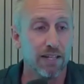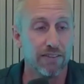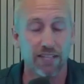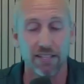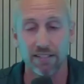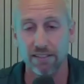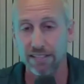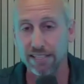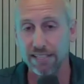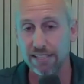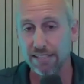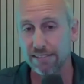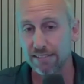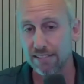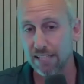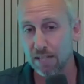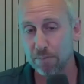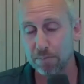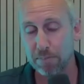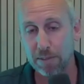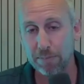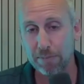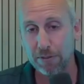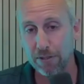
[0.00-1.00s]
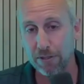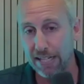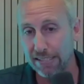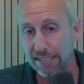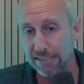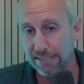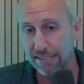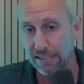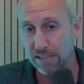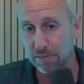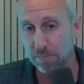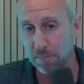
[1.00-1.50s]
then lease up, maybe you're
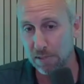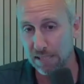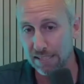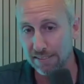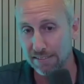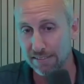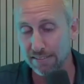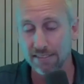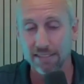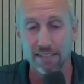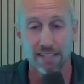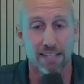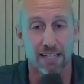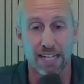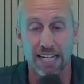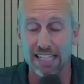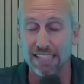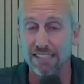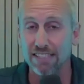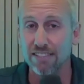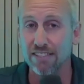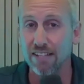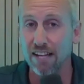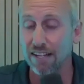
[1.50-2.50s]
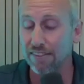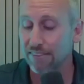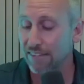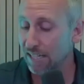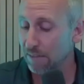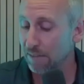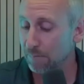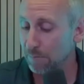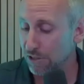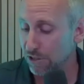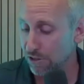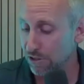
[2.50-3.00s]
18 months. It's not
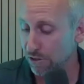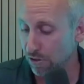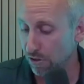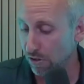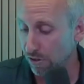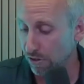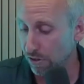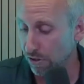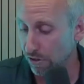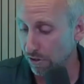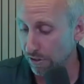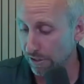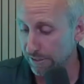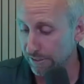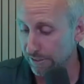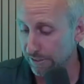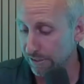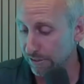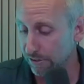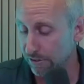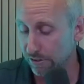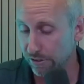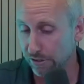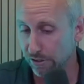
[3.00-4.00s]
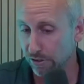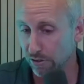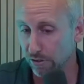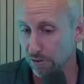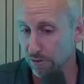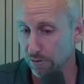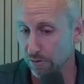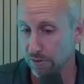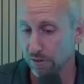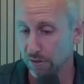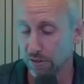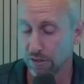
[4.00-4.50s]
that much longer until
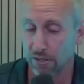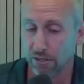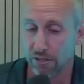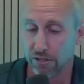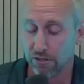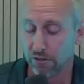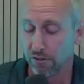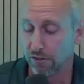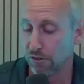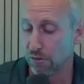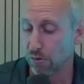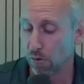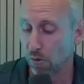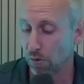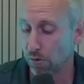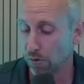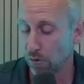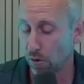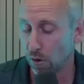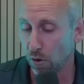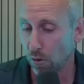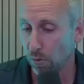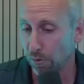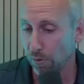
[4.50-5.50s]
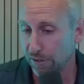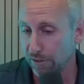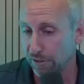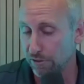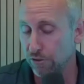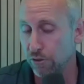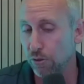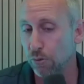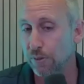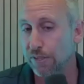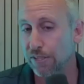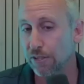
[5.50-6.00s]
you're already
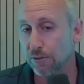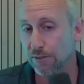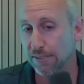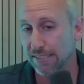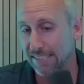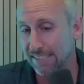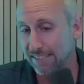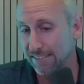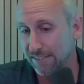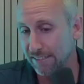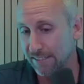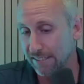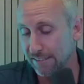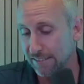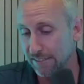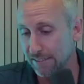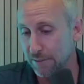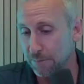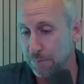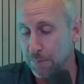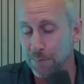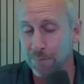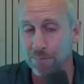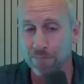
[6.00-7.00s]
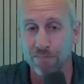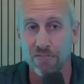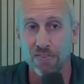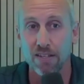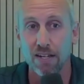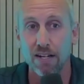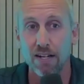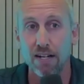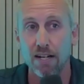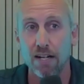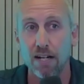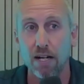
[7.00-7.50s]
2 years into this.
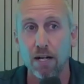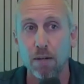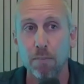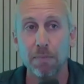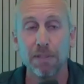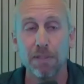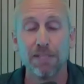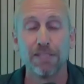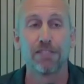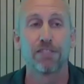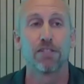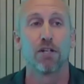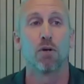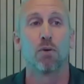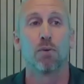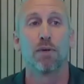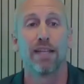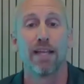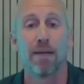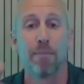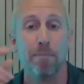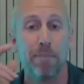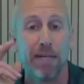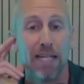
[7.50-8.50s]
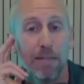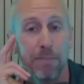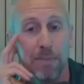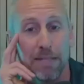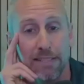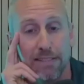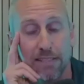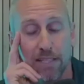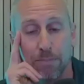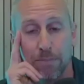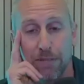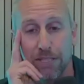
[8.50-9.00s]
So that may be
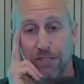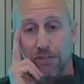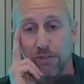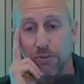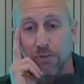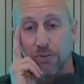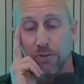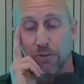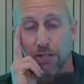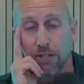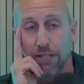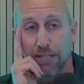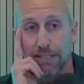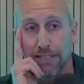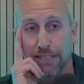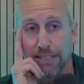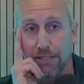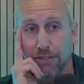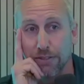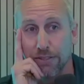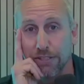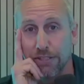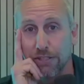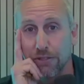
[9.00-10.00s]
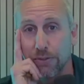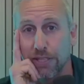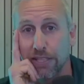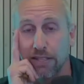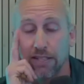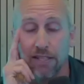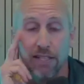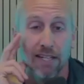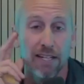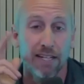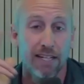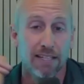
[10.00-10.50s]
something you are considering
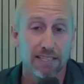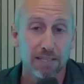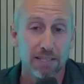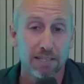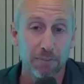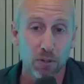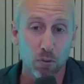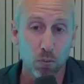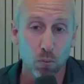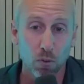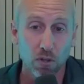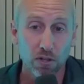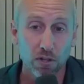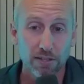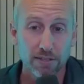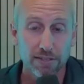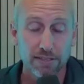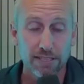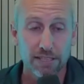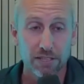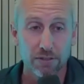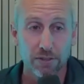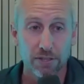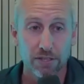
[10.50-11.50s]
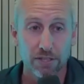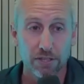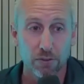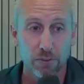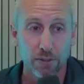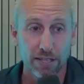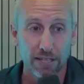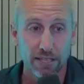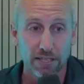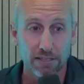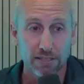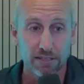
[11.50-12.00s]
doing. Something we're considering
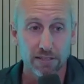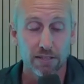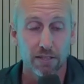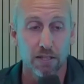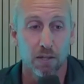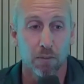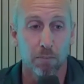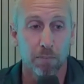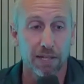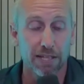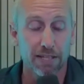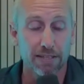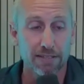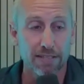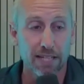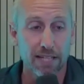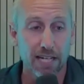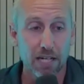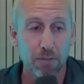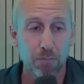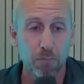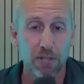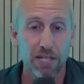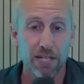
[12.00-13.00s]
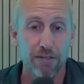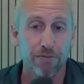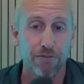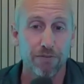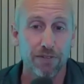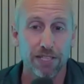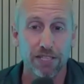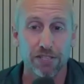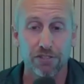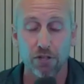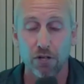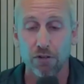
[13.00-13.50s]
doing is, by the time we have
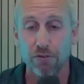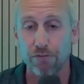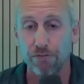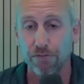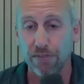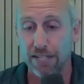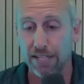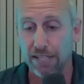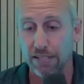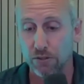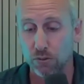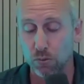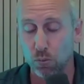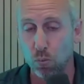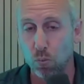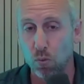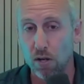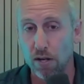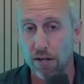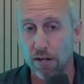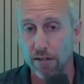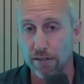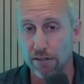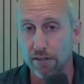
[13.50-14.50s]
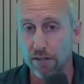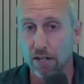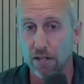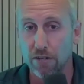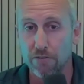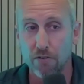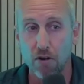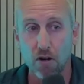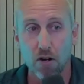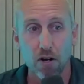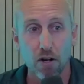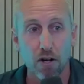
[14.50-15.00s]
finished our phase 1
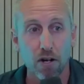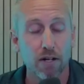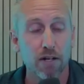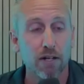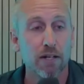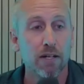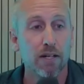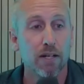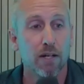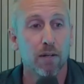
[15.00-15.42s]
of our